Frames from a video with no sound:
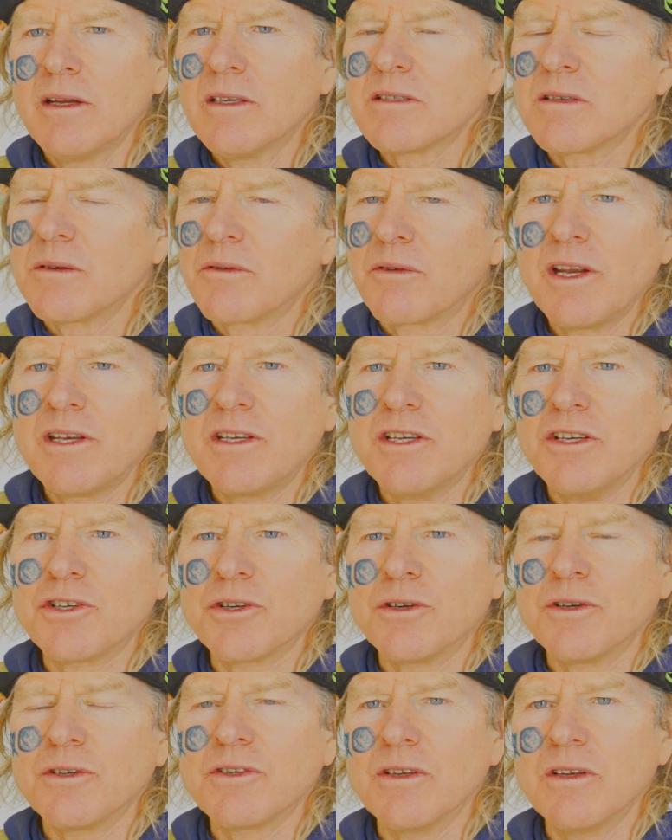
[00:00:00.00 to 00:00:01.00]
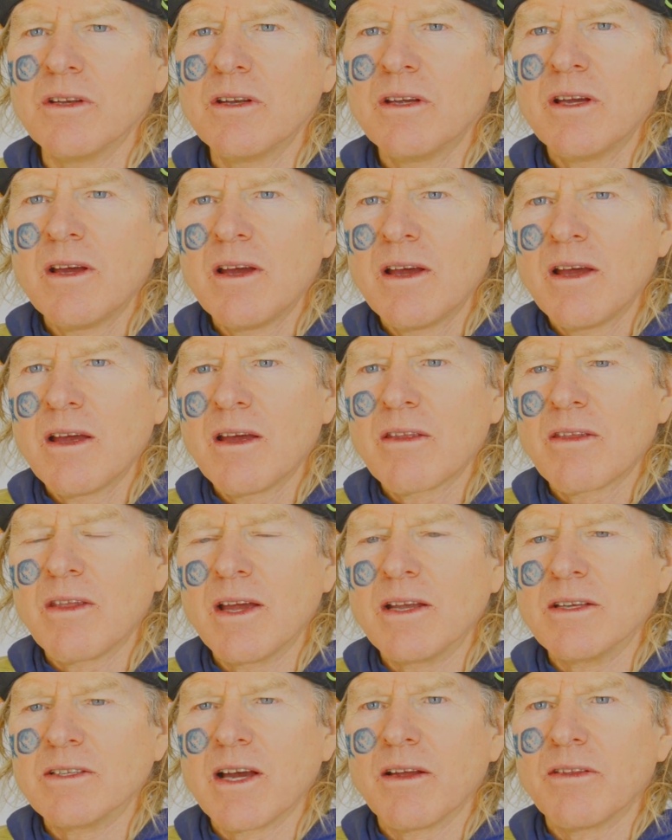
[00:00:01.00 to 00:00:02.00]
Some great t-shirts and
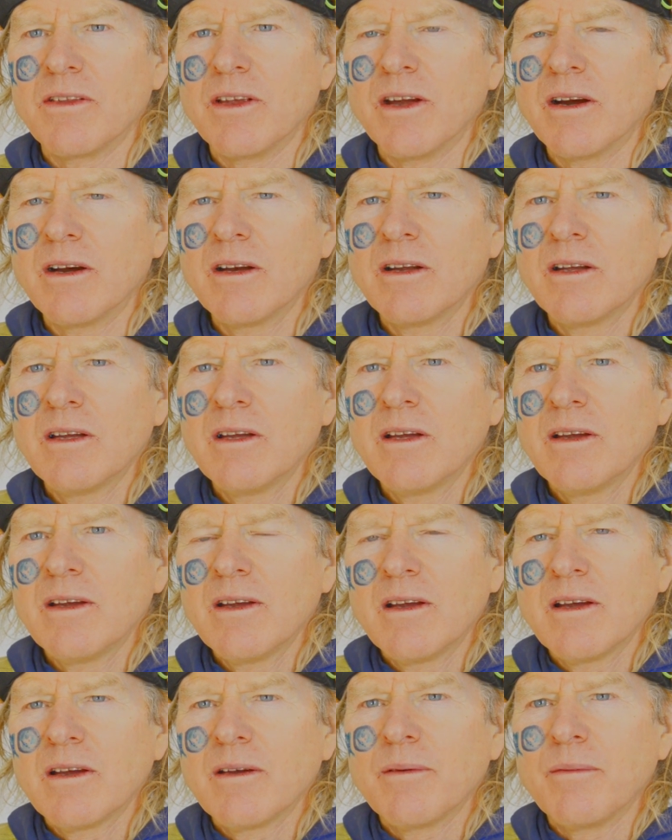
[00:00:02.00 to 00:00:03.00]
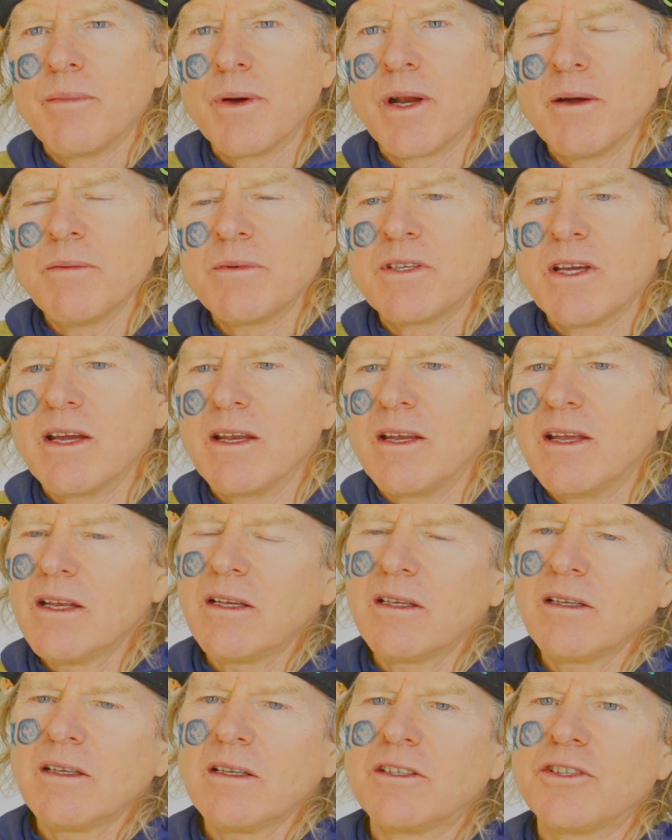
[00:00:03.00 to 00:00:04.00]
things out there. But I'm saying get
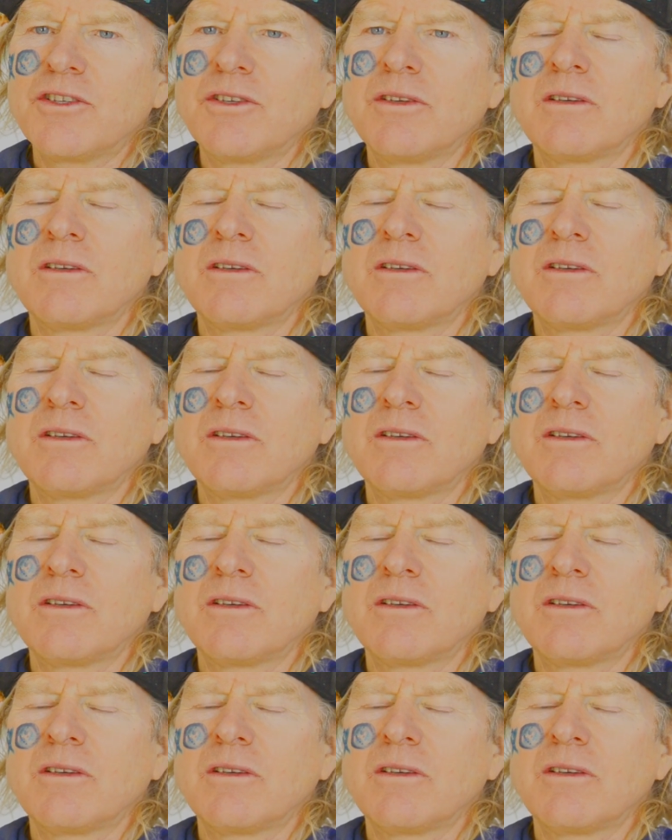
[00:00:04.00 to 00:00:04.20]
a little